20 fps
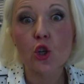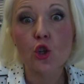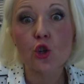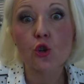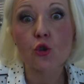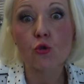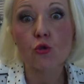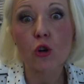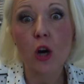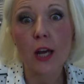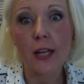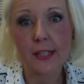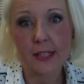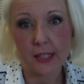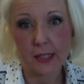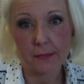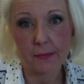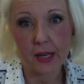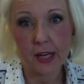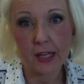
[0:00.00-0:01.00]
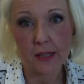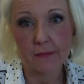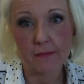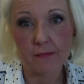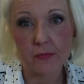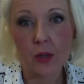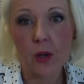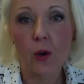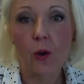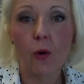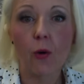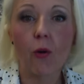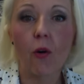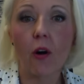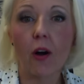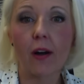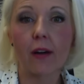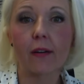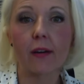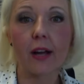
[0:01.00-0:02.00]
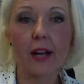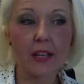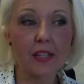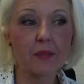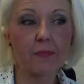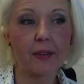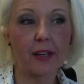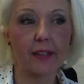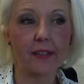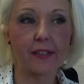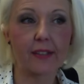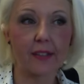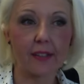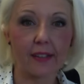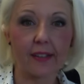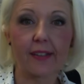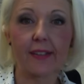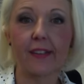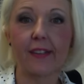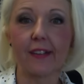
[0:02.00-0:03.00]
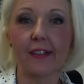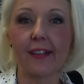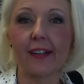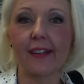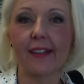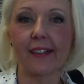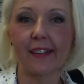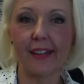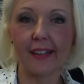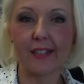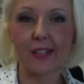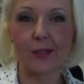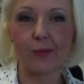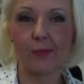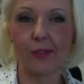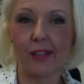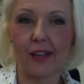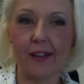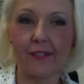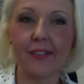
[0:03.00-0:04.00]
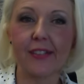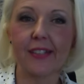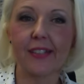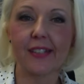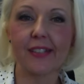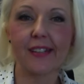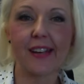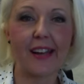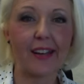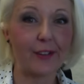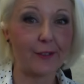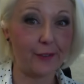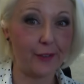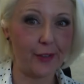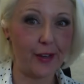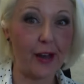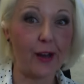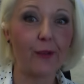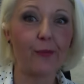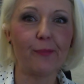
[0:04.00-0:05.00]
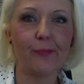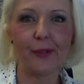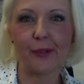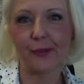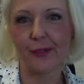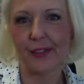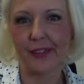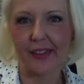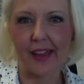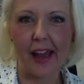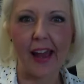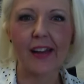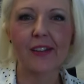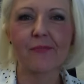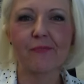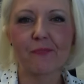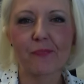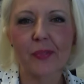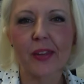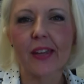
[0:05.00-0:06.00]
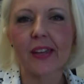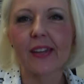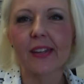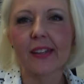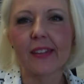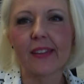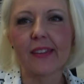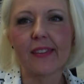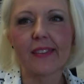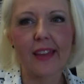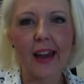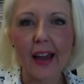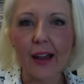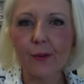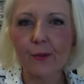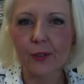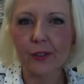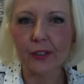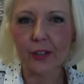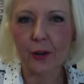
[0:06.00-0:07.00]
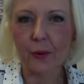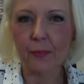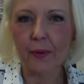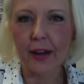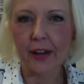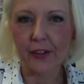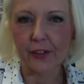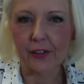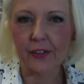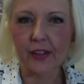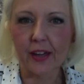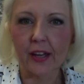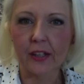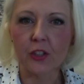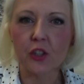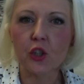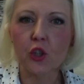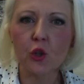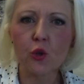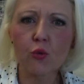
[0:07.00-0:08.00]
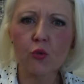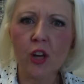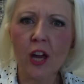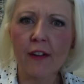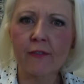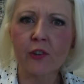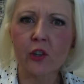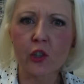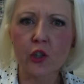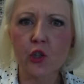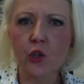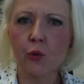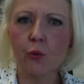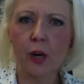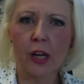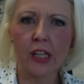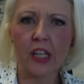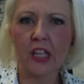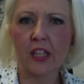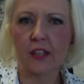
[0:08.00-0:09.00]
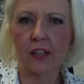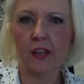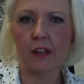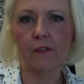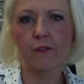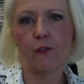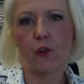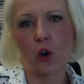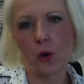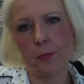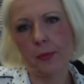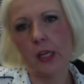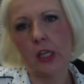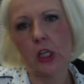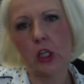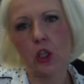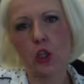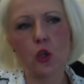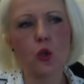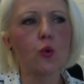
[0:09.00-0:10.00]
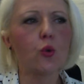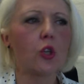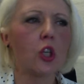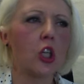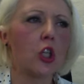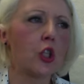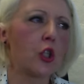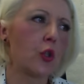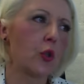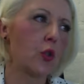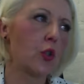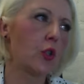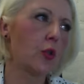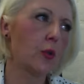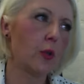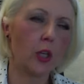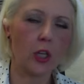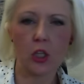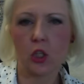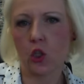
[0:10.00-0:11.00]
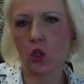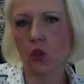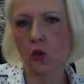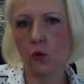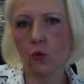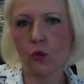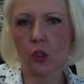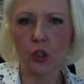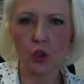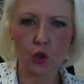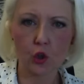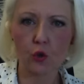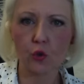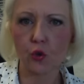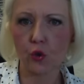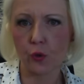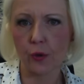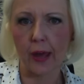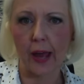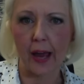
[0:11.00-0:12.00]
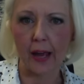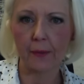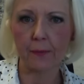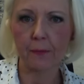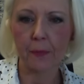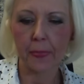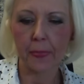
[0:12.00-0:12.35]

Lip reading: Trust me. Or husband, you're going to get some loving tonight if you help me with that. That will go better than you never do anything for me. You need to do this. You need to do that.